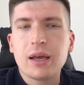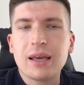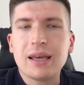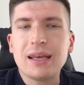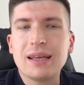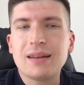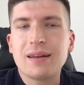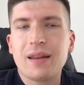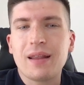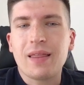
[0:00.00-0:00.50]

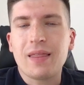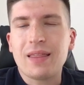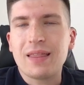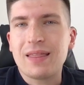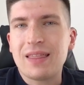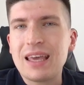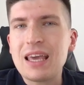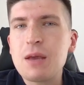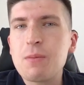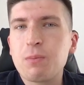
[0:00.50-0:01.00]
And
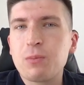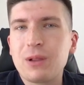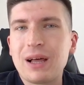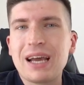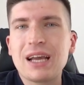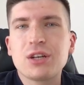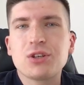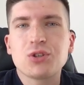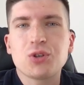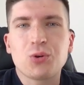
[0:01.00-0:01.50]
they
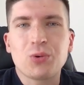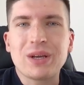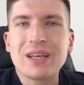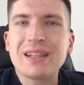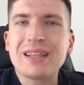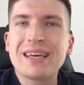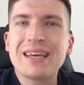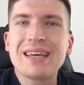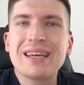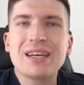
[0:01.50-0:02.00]
played
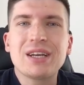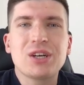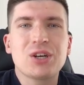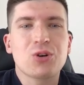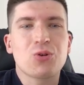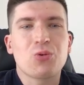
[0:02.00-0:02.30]
really